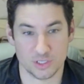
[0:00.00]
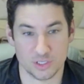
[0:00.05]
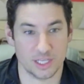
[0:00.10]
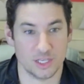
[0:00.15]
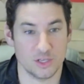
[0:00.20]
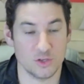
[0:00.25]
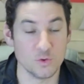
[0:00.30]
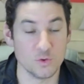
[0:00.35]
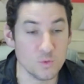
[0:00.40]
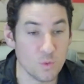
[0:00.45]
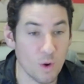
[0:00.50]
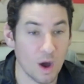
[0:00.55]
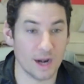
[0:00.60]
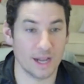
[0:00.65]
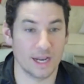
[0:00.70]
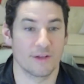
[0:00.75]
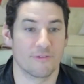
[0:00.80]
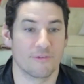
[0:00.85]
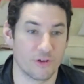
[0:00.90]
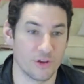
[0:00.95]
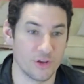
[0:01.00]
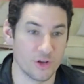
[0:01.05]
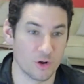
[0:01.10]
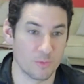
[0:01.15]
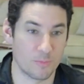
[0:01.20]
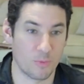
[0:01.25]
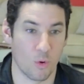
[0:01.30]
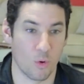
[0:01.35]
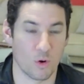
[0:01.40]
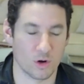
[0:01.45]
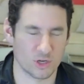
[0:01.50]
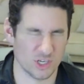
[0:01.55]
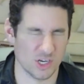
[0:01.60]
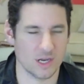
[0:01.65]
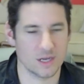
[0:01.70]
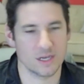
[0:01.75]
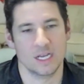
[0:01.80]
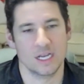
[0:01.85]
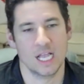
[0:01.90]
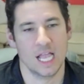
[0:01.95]
Like you wanted it for your
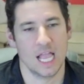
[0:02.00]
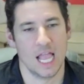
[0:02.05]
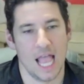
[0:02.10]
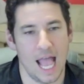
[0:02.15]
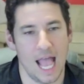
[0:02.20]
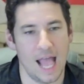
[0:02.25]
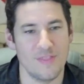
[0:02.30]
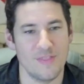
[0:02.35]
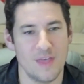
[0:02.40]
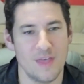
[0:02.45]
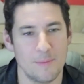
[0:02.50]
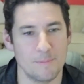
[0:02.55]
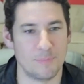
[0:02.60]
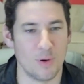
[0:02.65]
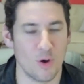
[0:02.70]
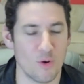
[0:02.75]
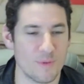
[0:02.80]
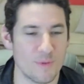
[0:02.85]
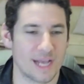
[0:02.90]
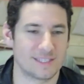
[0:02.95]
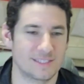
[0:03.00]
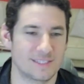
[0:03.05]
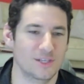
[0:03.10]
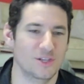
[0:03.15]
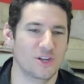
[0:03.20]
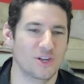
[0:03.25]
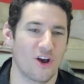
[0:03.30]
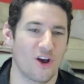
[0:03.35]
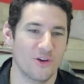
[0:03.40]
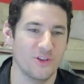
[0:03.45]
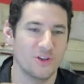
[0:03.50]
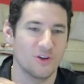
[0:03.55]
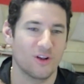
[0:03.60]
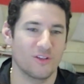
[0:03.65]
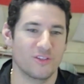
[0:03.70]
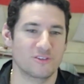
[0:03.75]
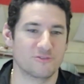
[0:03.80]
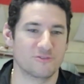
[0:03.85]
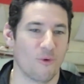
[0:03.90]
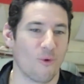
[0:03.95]
Porsche, and then boom, next thing you know, you're on
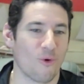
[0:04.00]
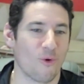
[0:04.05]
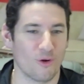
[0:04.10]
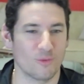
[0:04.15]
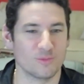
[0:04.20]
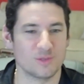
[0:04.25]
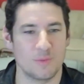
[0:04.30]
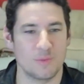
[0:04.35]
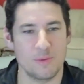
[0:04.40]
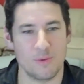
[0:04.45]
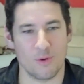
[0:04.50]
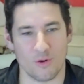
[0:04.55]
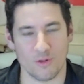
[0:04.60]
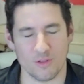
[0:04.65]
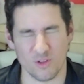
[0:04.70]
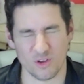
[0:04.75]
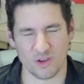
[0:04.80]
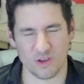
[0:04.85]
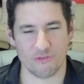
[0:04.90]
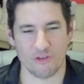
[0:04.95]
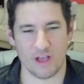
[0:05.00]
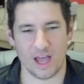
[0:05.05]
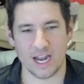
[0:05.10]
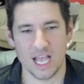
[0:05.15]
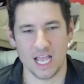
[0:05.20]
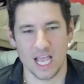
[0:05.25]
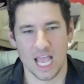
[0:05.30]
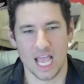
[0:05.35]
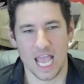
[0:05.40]
these forums and people are looking for that.